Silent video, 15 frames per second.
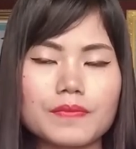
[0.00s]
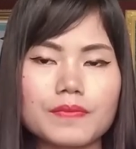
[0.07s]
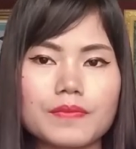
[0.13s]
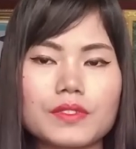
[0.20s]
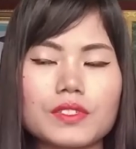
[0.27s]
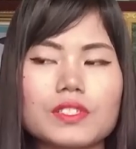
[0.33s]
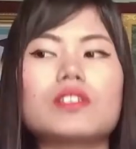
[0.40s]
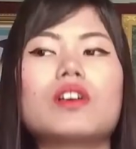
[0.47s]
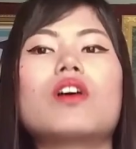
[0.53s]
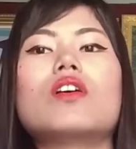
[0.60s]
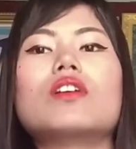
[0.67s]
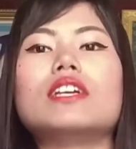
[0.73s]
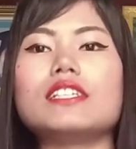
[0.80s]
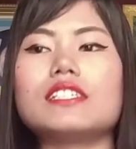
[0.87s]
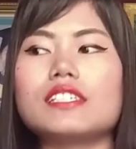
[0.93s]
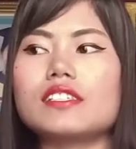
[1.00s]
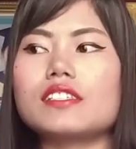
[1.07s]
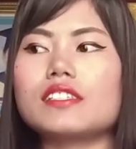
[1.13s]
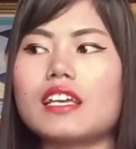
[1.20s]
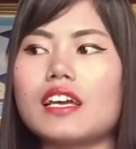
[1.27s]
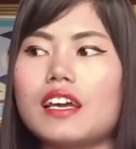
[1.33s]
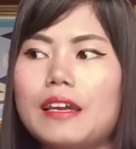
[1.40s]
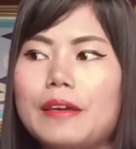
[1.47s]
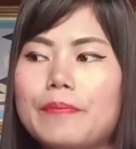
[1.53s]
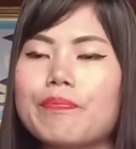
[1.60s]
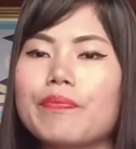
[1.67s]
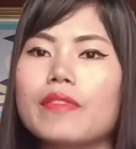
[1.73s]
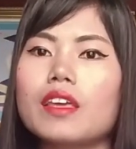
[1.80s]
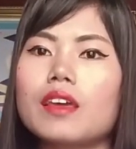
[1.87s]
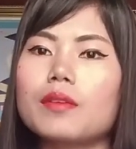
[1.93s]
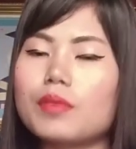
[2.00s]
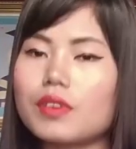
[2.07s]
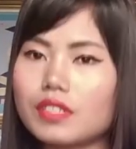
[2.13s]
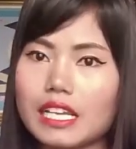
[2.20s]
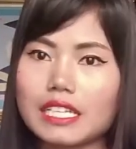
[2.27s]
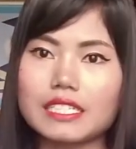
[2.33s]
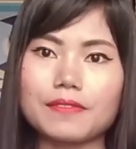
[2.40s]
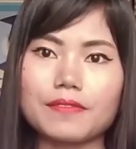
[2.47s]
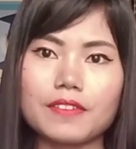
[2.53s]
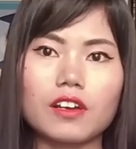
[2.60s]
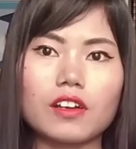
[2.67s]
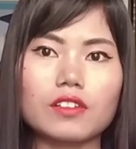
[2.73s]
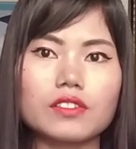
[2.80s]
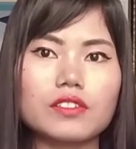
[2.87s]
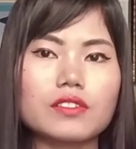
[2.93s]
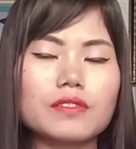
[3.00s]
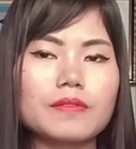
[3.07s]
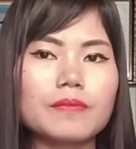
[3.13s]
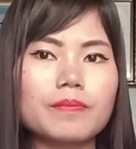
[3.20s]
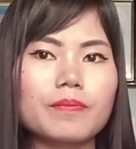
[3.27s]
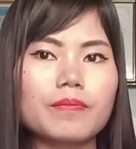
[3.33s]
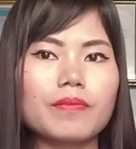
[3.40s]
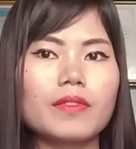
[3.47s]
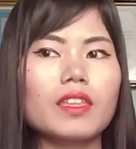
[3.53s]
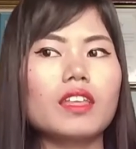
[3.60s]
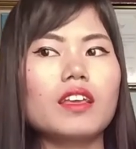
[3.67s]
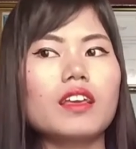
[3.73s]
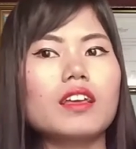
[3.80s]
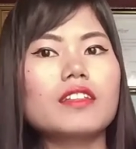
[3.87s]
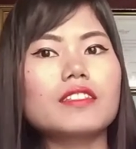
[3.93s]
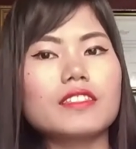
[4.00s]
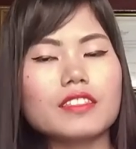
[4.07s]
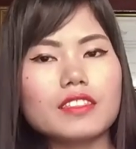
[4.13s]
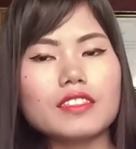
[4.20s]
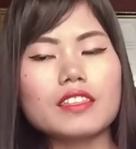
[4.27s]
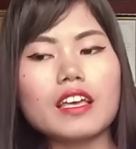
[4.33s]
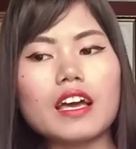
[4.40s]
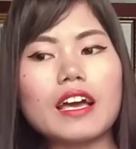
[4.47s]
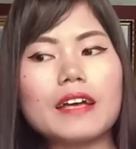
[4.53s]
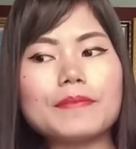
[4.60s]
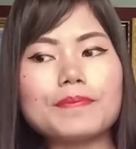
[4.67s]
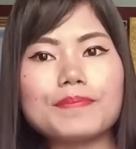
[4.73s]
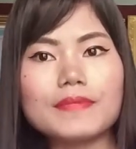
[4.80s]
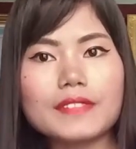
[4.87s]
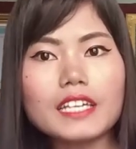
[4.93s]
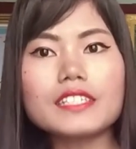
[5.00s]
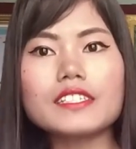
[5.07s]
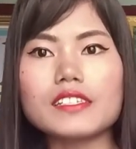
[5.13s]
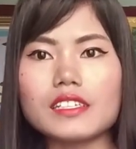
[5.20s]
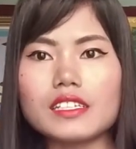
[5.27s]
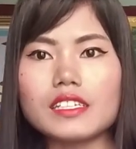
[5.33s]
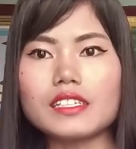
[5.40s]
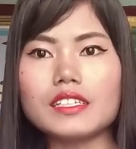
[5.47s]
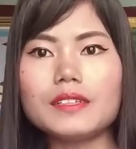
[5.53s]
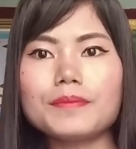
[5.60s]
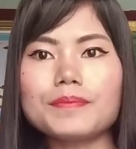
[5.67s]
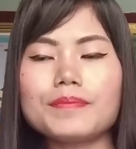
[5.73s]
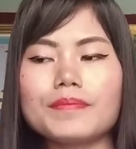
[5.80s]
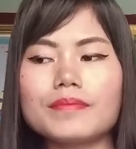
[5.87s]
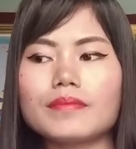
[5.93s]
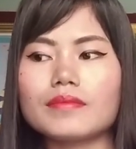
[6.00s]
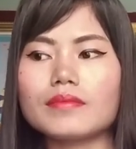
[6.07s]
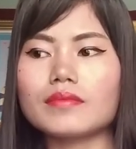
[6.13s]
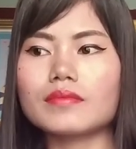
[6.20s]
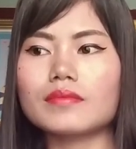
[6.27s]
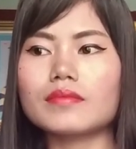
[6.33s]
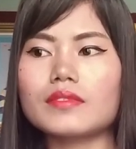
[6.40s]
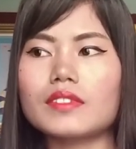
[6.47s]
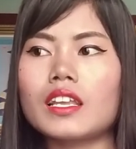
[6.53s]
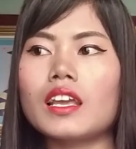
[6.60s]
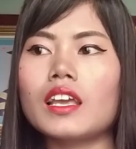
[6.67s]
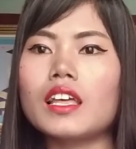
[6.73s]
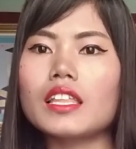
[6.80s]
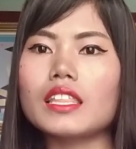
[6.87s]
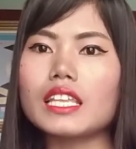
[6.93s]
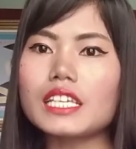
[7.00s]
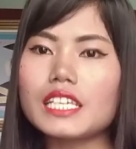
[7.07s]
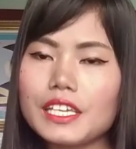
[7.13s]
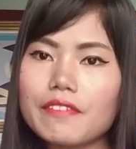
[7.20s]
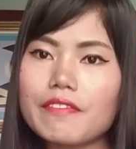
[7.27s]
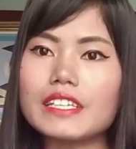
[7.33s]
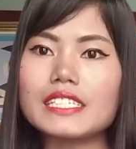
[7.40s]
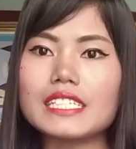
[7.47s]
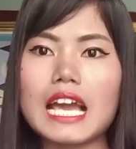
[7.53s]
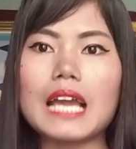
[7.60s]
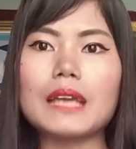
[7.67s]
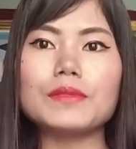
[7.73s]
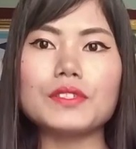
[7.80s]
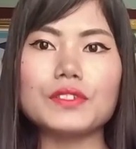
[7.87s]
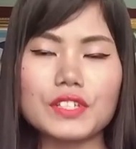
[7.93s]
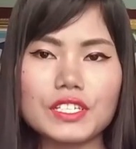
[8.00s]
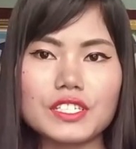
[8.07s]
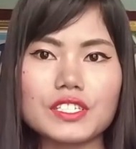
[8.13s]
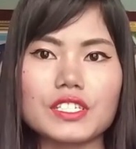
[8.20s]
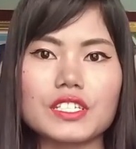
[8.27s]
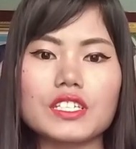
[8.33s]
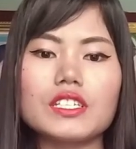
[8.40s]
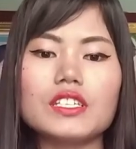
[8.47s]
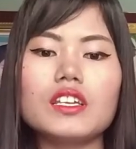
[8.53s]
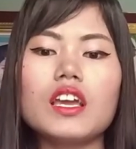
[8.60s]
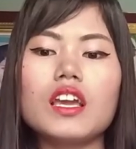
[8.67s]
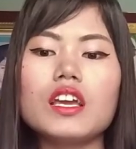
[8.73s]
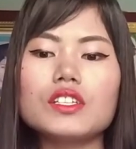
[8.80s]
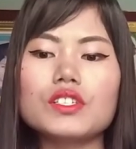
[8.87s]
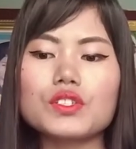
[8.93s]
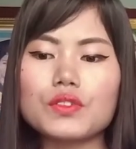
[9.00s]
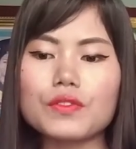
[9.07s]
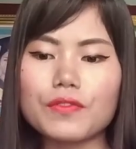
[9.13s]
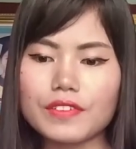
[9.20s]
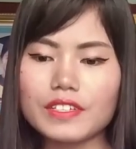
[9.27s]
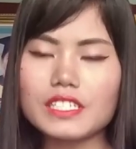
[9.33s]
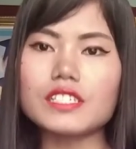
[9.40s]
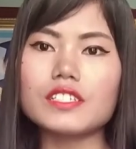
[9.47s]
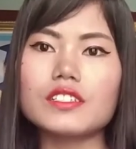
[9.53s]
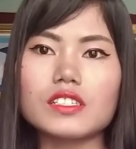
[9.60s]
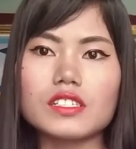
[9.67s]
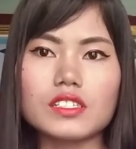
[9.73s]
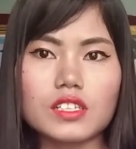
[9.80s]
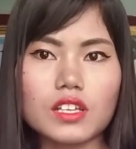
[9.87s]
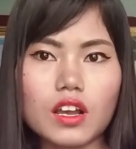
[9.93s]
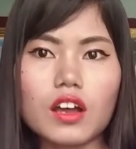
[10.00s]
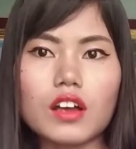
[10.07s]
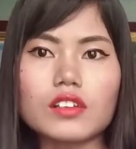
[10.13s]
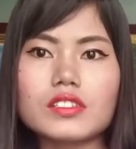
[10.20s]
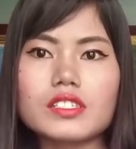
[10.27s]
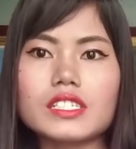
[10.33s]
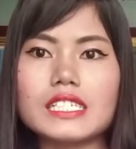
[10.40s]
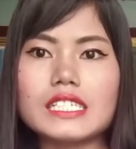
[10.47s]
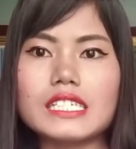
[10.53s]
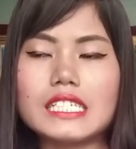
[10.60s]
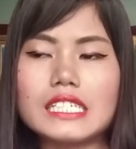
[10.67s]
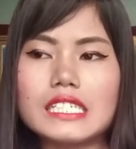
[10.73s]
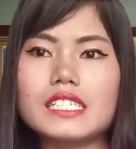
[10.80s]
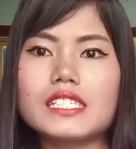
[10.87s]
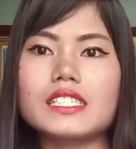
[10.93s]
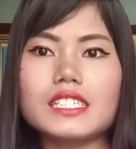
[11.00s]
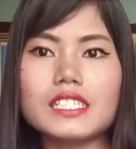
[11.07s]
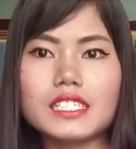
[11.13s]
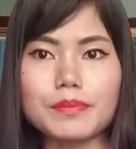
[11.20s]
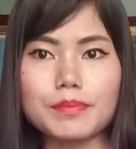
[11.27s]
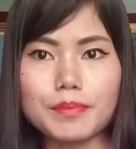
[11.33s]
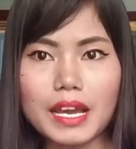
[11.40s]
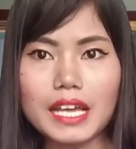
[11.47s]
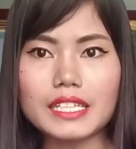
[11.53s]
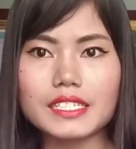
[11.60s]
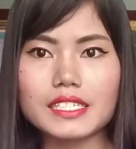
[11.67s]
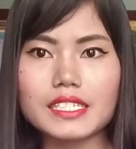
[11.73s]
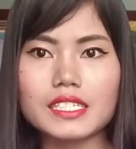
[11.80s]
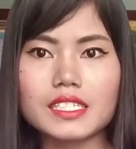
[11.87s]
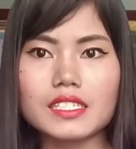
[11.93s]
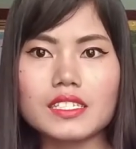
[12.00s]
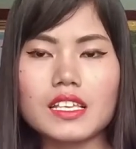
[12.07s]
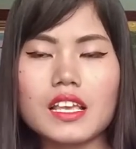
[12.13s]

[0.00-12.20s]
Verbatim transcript: So it is a productive course. And thirdly, the given time duration to finish this course is six months.